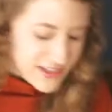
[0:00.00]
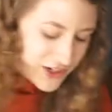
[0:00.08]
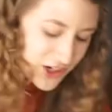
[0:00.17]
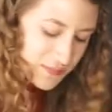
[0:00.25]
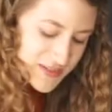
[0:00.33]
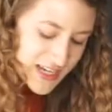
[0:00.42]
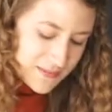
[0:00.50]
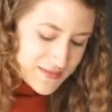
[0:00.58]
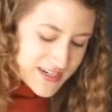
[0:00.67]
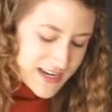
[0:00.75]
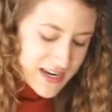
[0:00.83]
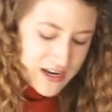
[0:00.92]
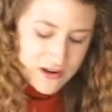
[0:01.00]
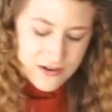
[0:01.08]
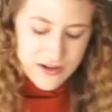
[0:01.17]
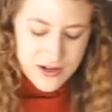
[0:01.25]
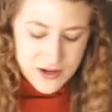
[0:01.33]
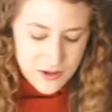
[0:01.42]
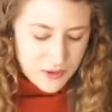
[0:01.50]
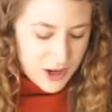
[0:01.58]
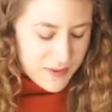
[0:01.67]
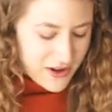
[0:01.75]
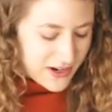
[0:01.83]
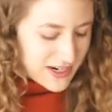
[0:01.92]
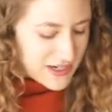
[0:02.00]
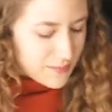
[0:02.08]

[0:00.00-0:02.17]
the grip tape down, rub out any